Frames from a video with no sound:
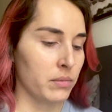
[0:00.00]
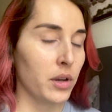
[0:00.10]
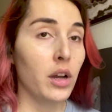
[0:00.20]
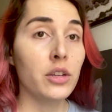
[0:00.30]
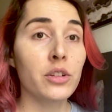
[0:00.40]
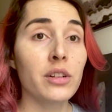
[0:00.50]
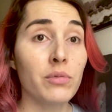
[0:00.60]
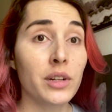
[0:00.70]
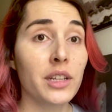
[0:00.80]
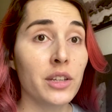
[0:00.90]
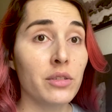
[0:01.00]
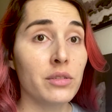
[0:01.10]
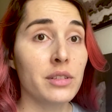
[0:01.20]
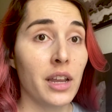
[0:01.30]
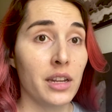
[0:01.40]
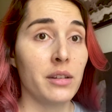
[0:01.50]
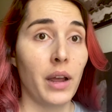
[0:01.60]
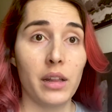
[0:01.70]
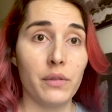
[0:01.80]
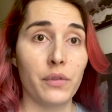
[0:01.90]
But you could really use any
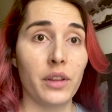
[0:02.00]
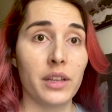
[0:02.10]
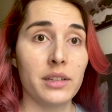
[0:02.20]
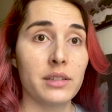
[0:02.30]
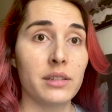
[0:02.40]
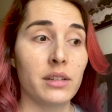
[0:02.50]
palette for this,